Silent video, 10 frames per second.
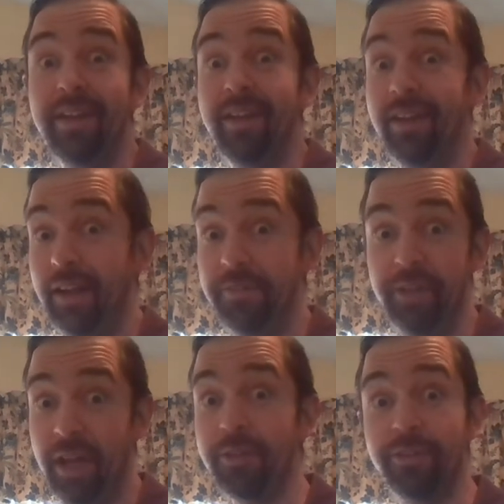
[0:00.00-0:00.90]
Every
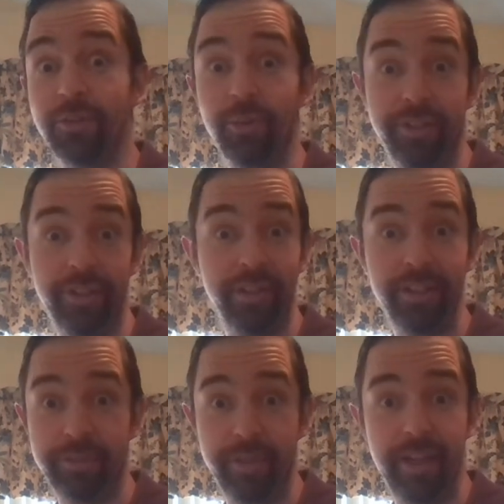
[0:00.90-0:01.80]
other school in the
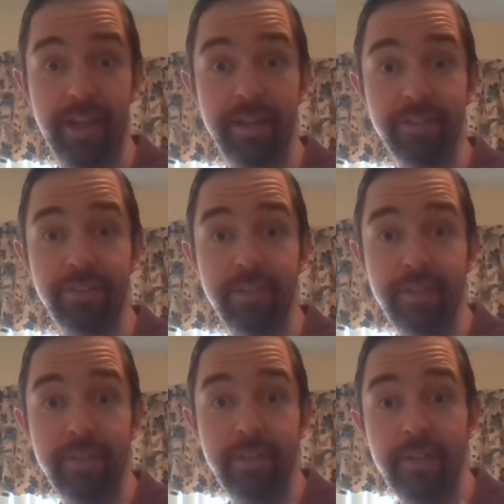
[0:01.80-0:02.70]
country has.
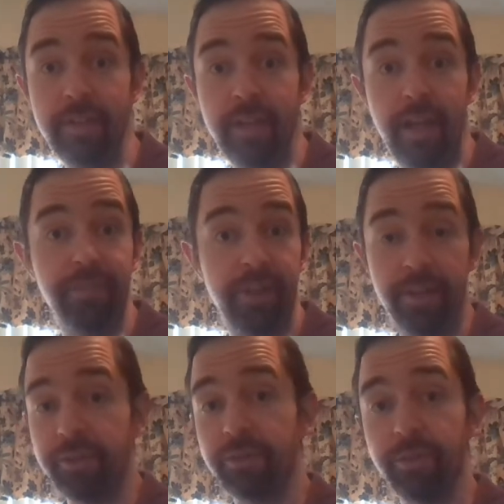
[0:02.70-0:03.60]
Every
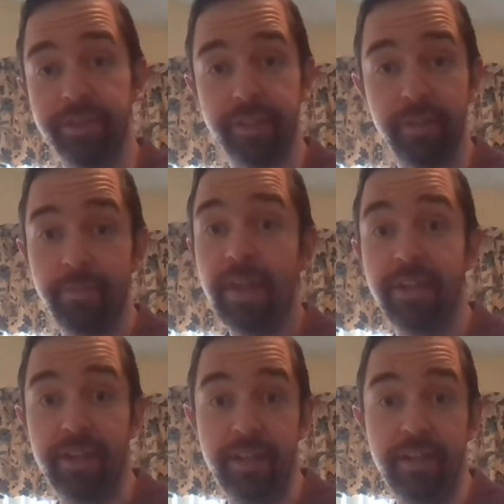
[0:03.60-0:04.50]
other school in
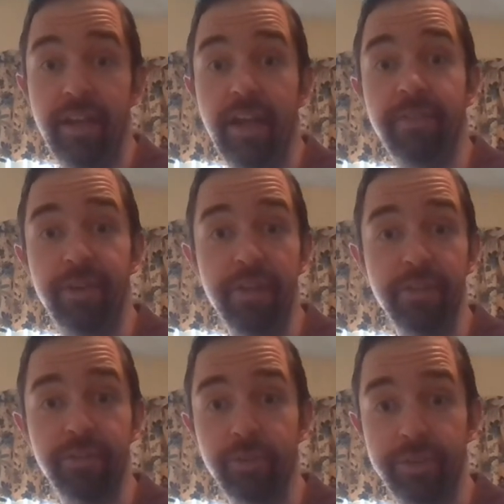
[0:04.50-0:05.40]

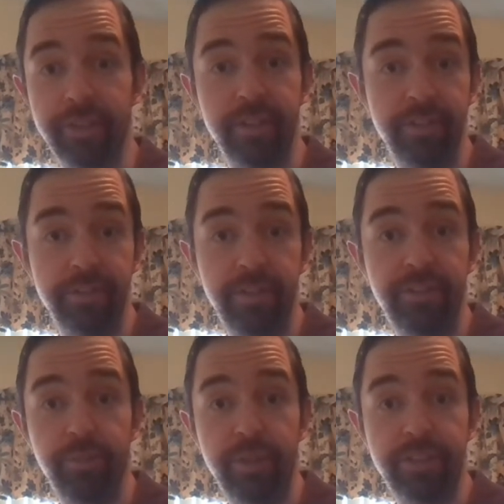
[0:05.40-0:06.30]
the country
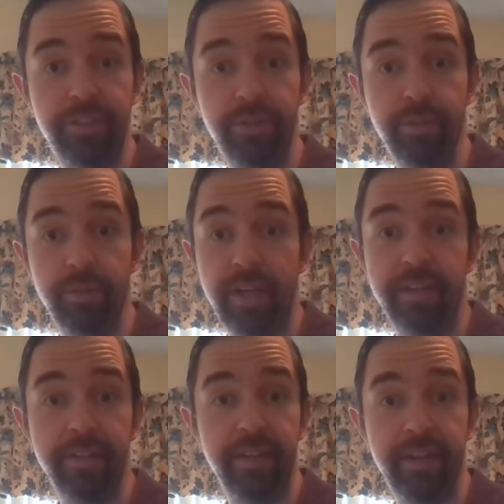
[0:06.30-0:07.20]
switched to
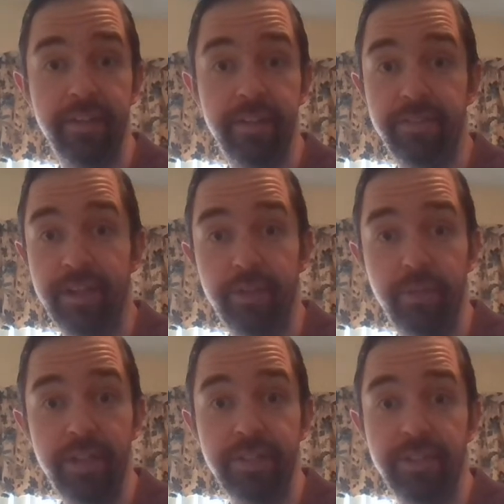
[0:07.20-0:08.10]
online
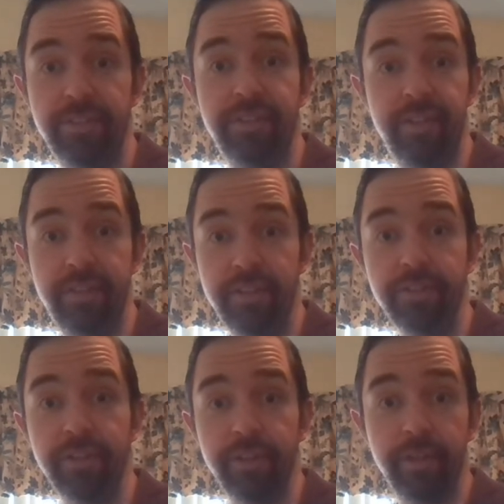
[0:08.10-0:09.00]
evaluations 10
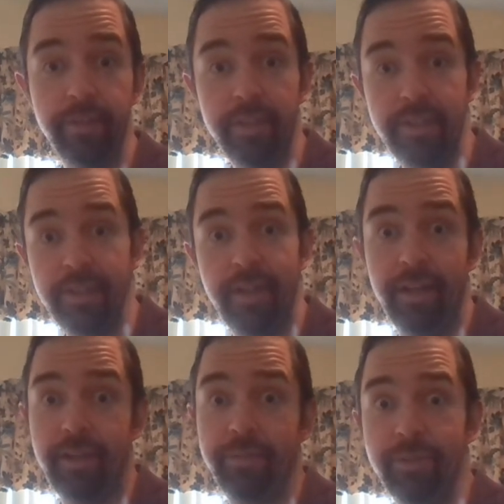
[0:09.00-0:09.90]
years ago.
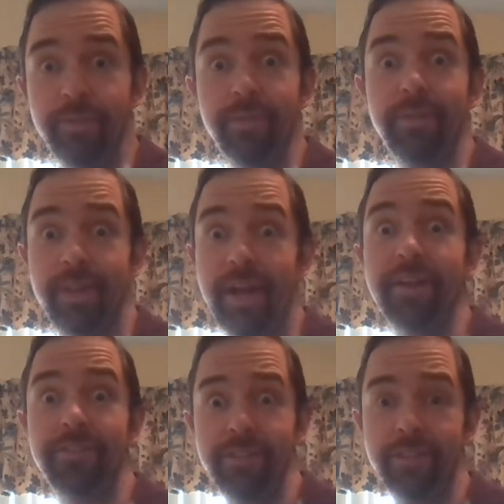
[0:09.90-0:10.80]
LMU
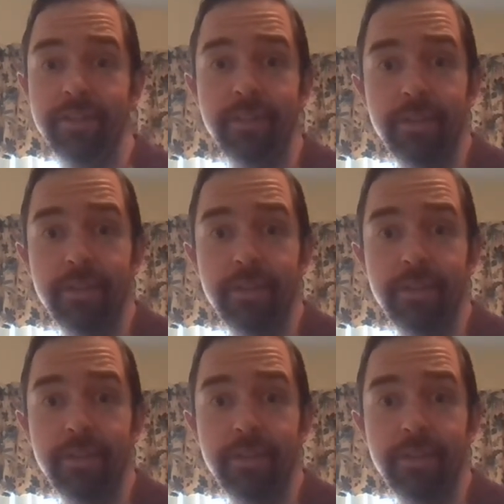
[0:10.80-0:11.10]
last year.